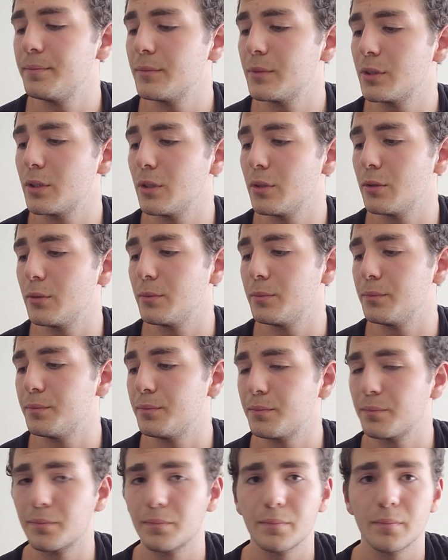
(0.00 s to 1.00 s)
So
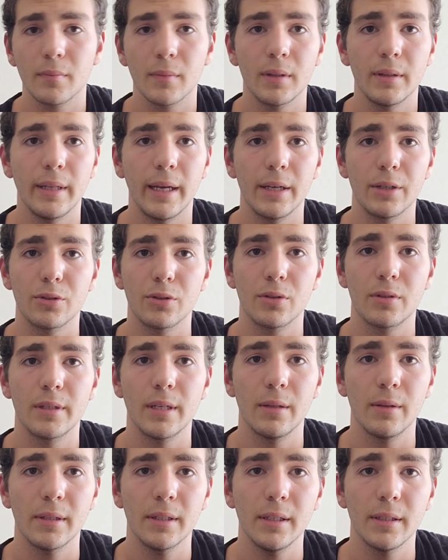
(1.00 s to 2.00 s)
that should
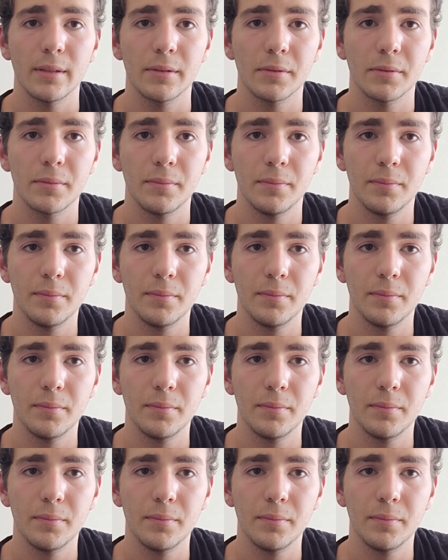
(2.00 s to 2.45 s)
sound like this.